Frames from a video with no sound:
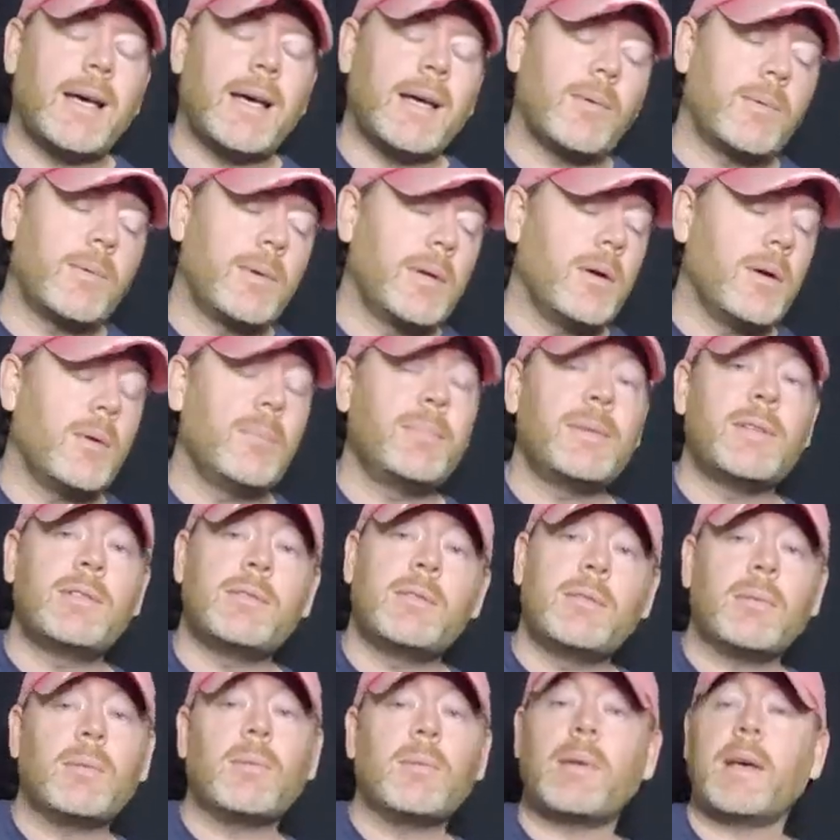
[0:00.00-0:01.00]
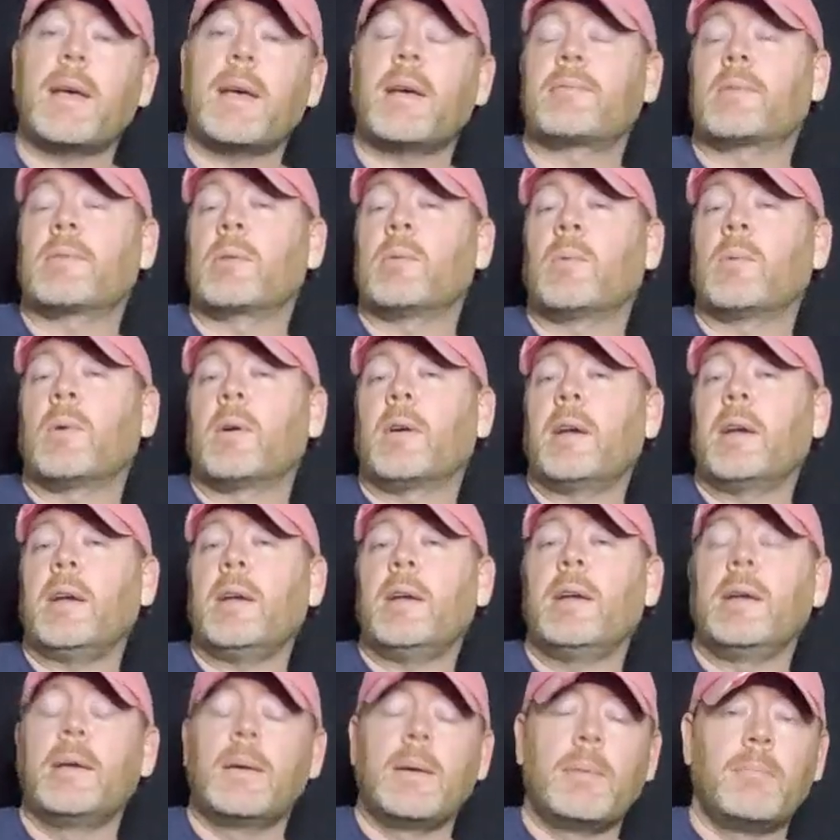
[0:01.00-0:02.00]
I don't know, but you don't have to
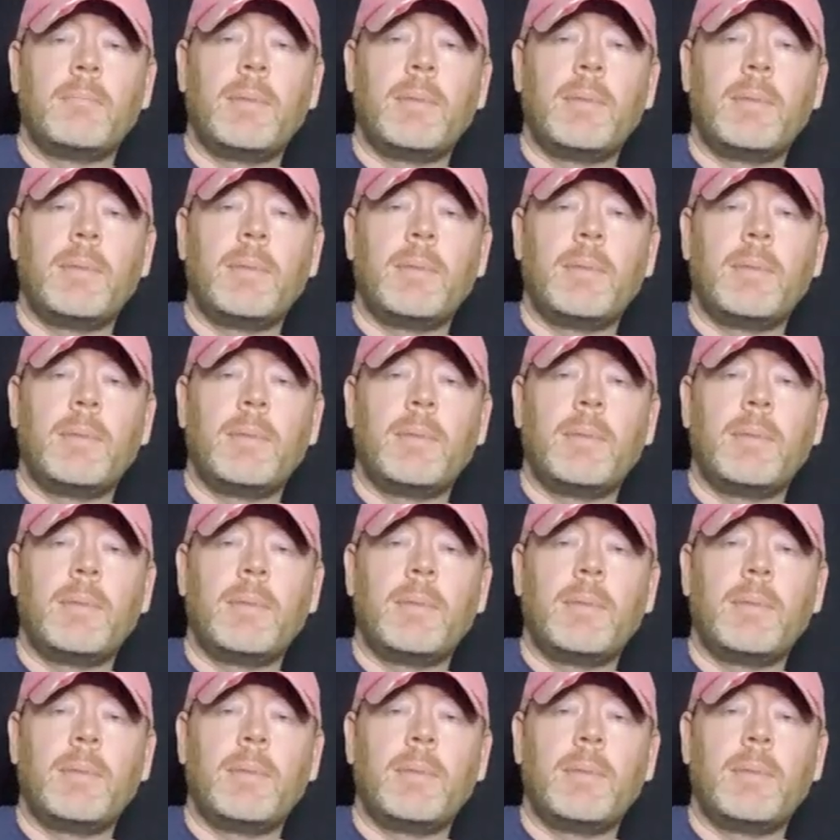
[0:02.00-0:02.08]
worry,